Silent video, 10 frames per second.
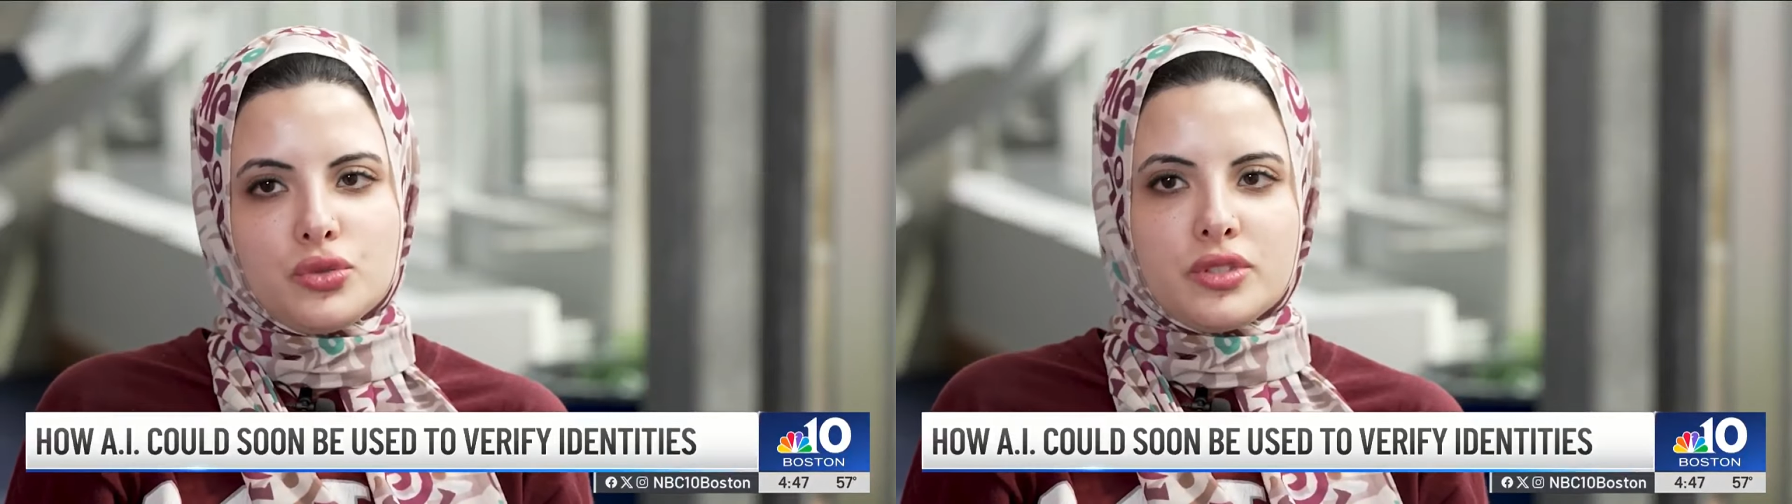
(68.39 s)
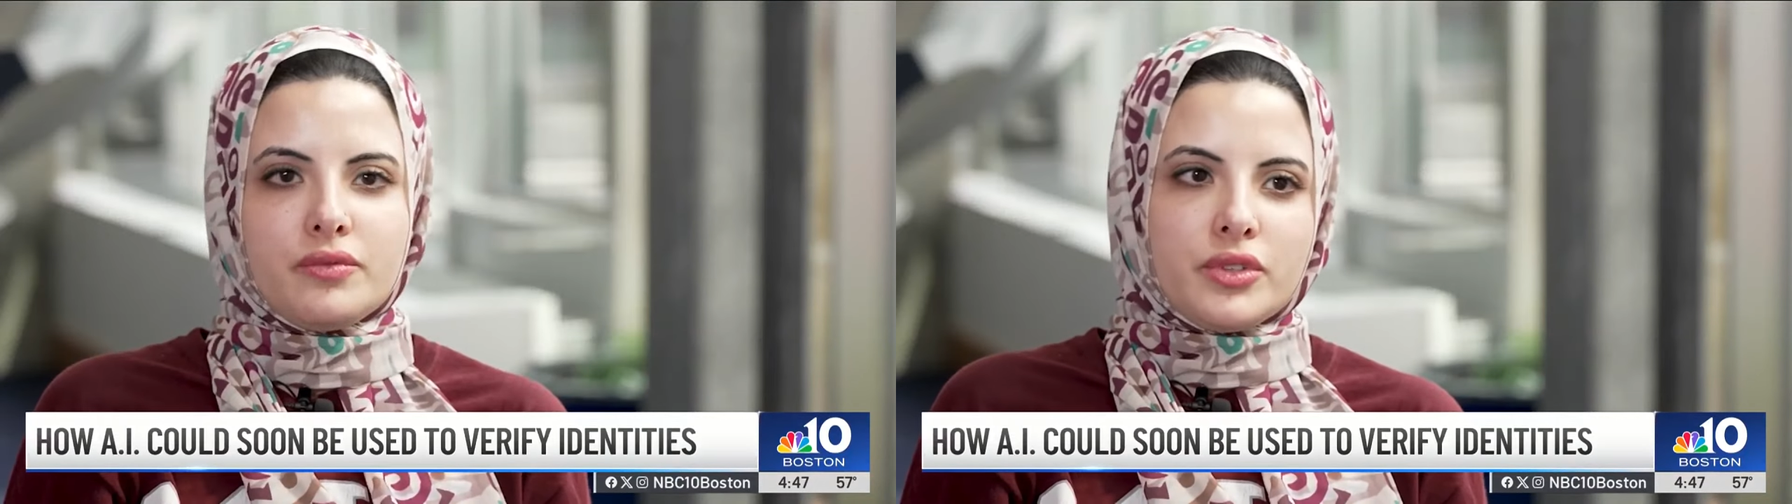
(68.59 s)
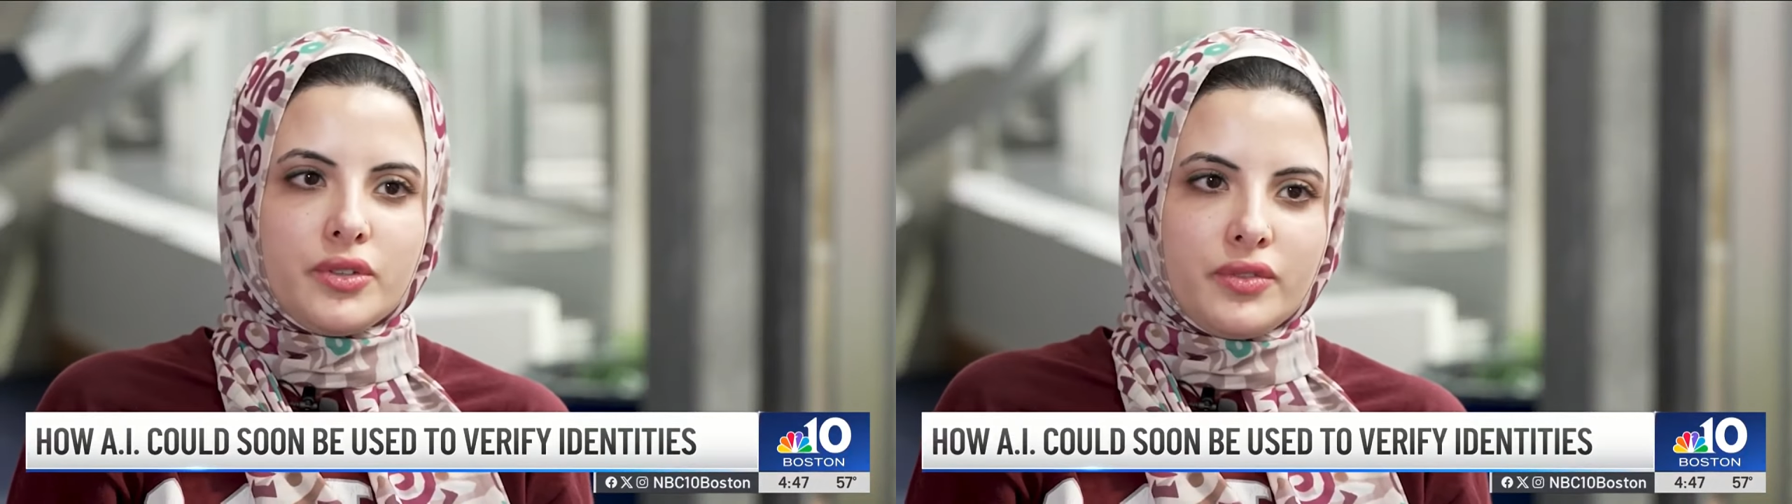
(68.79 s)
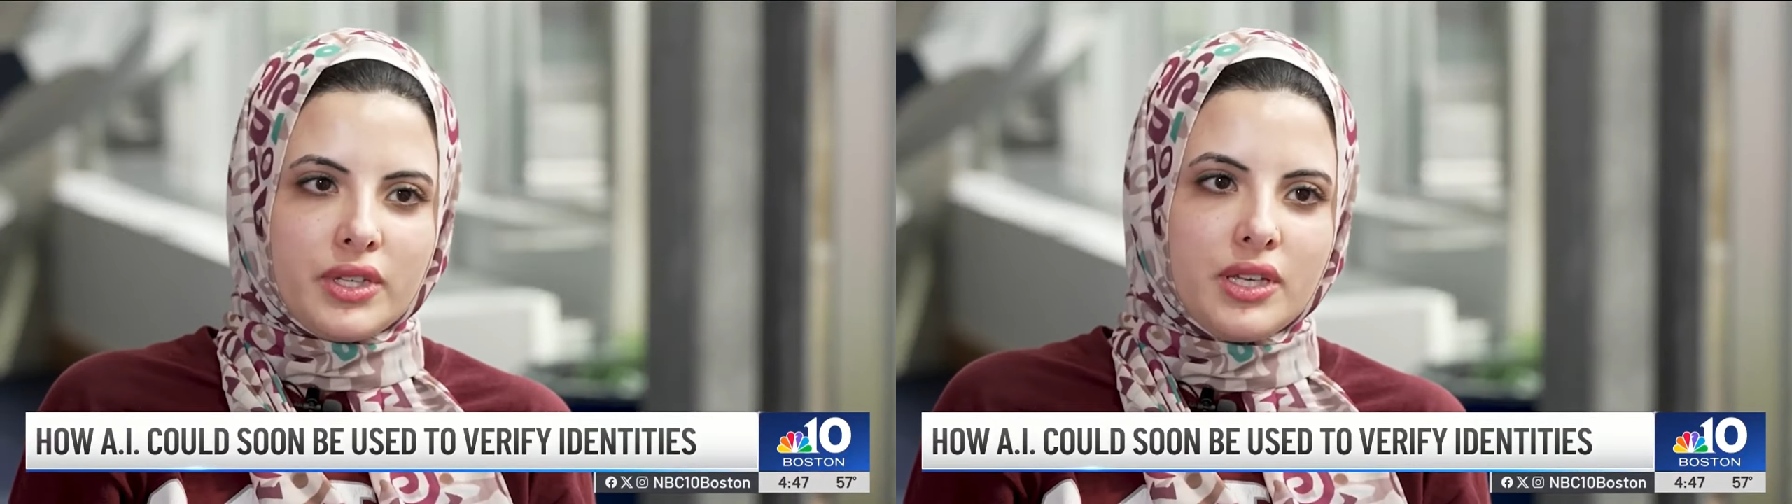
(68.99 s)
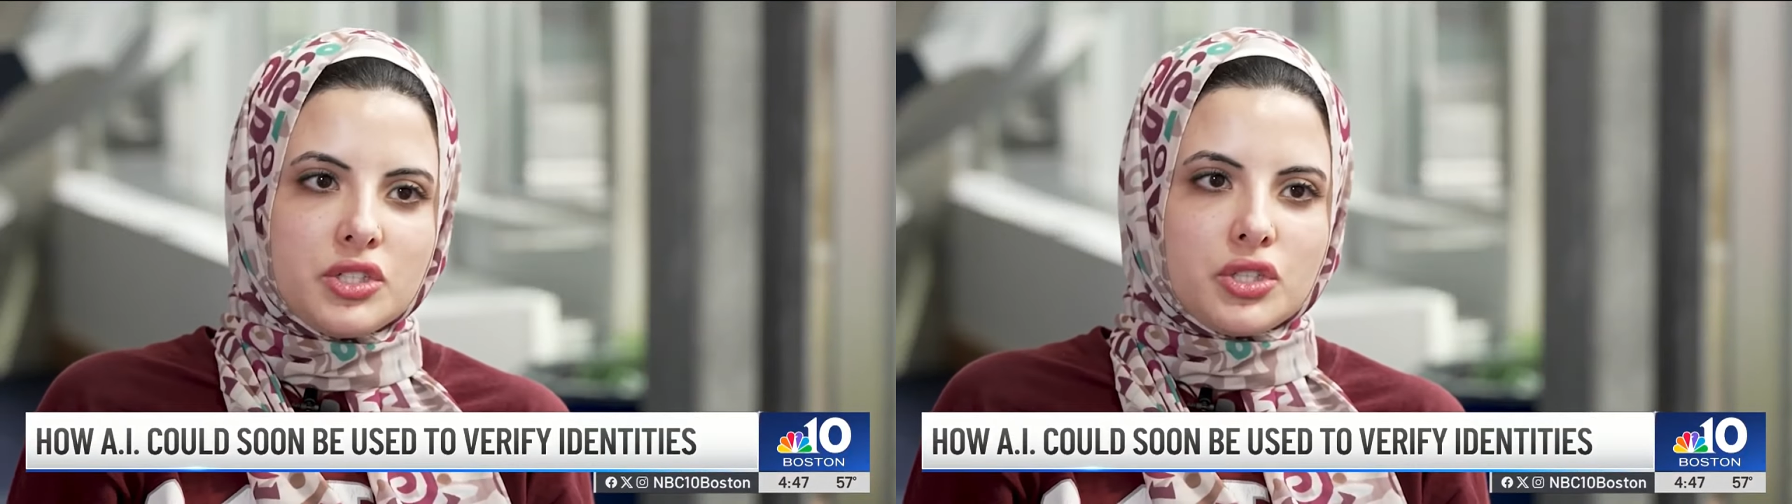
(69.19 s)
some
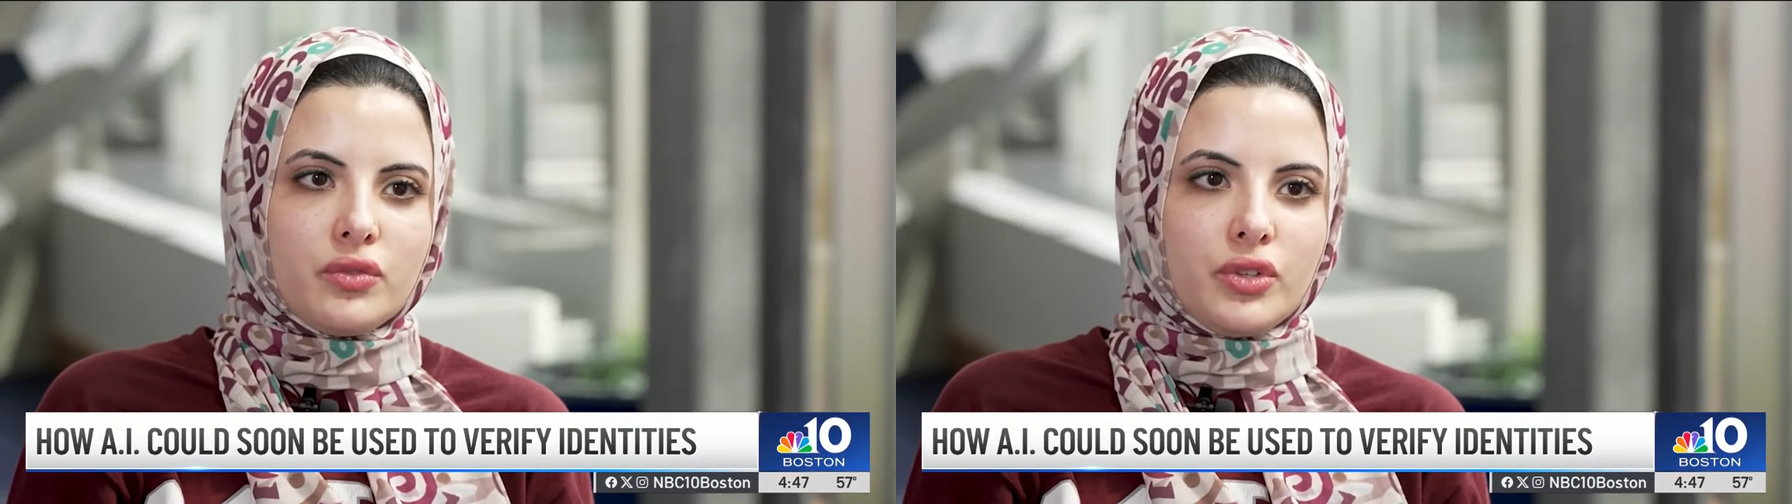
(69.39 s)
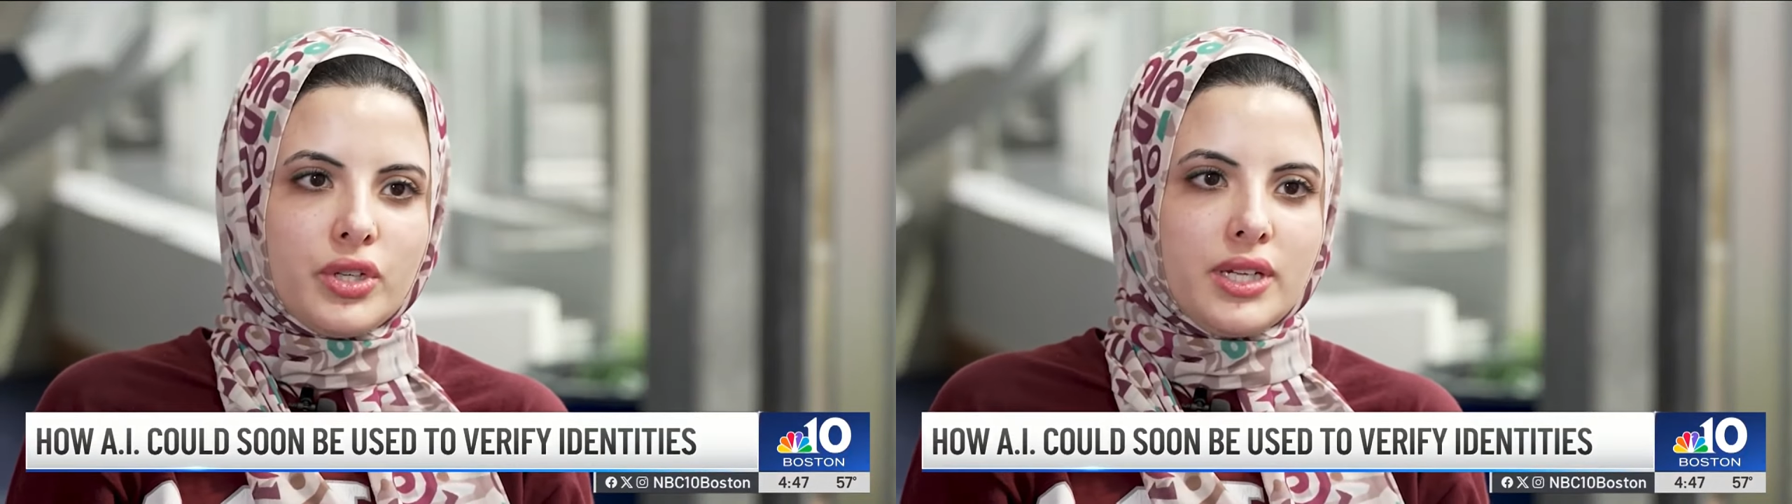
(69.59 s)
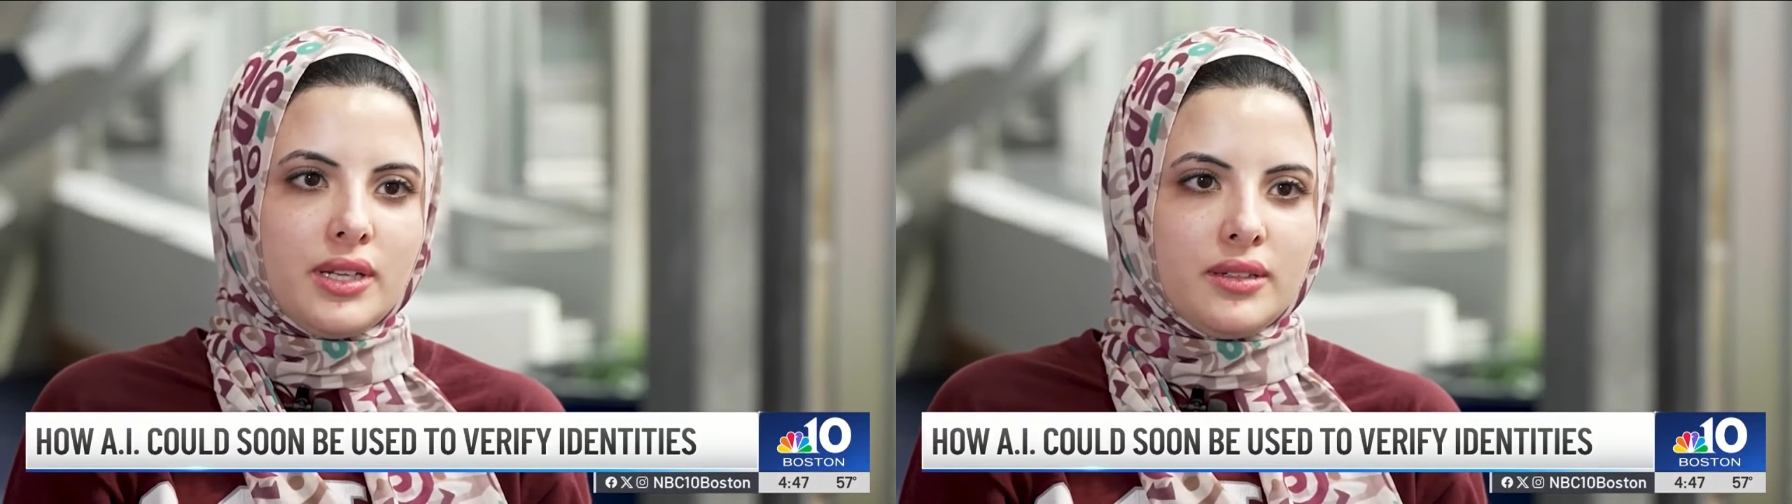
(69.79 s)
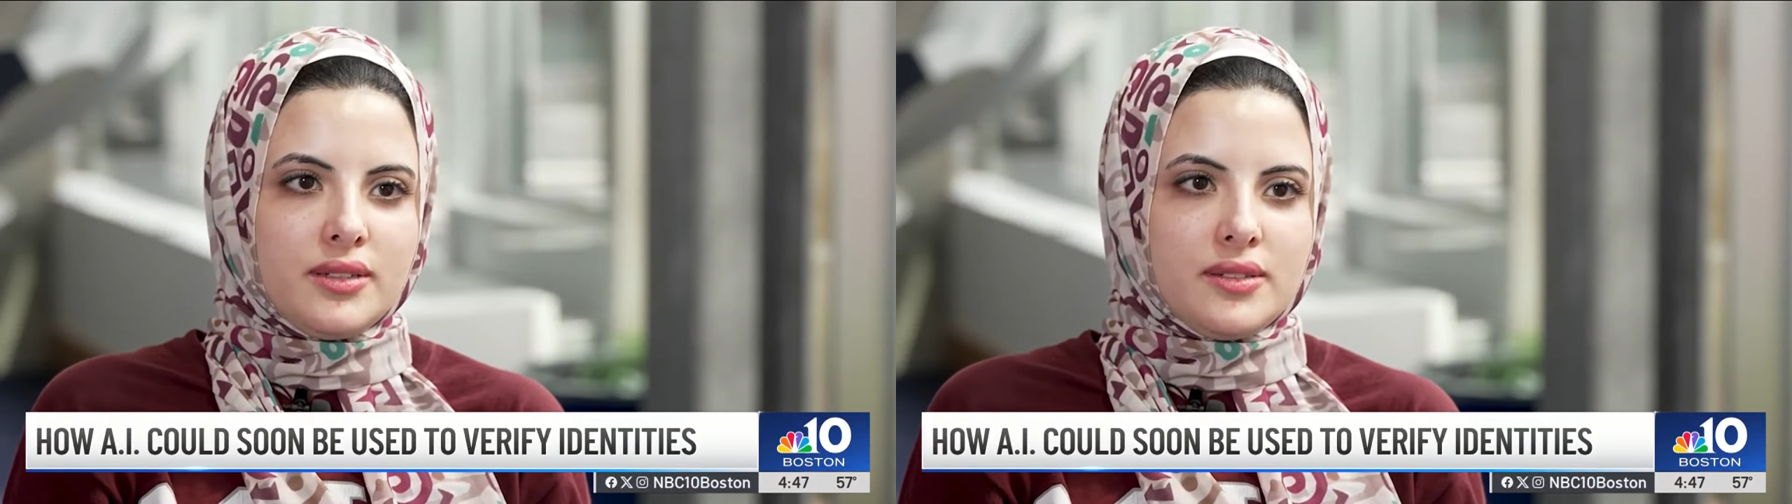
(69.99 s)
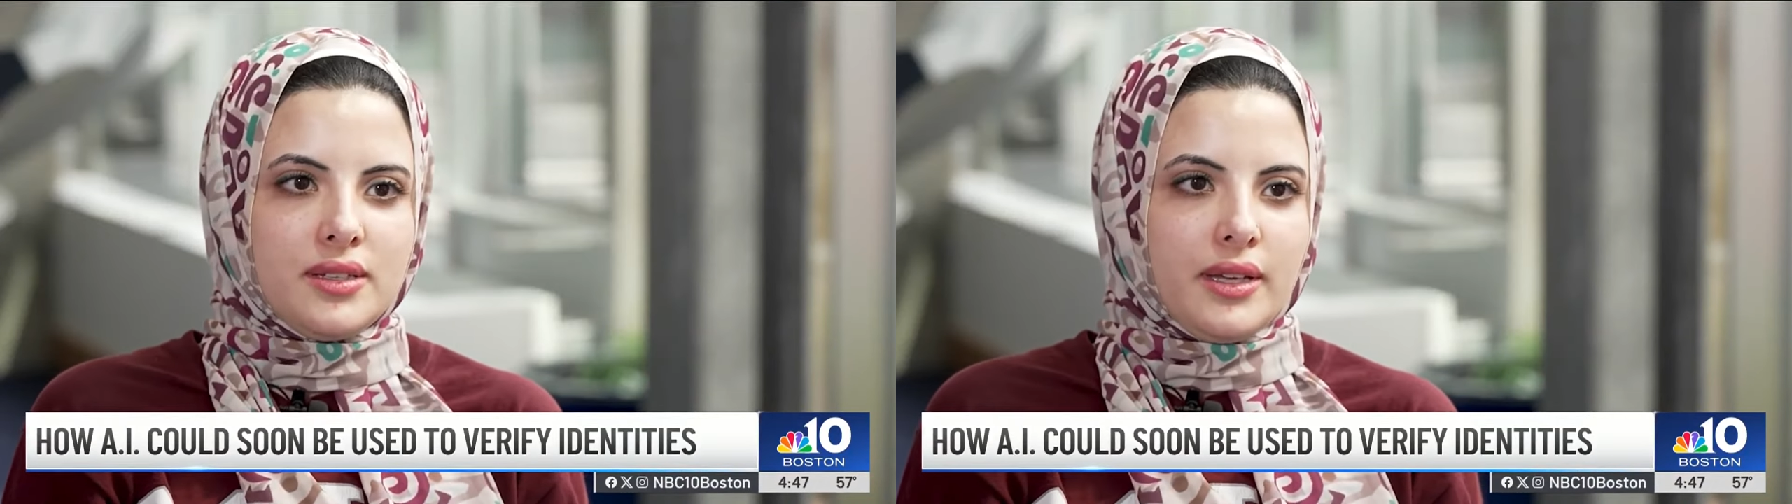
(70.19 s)
verification of your identity,